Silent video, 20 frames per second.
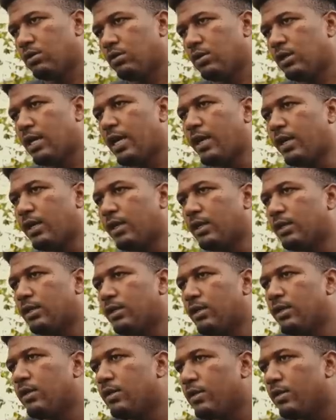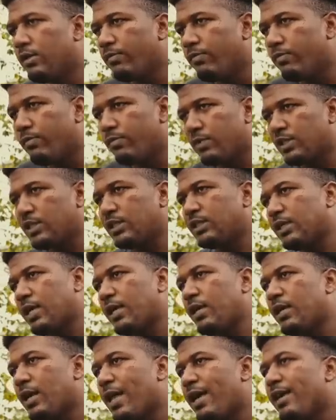Like, me see
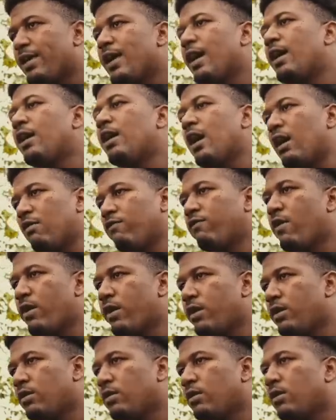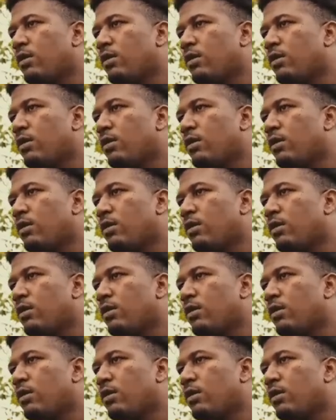say like you are going foreign.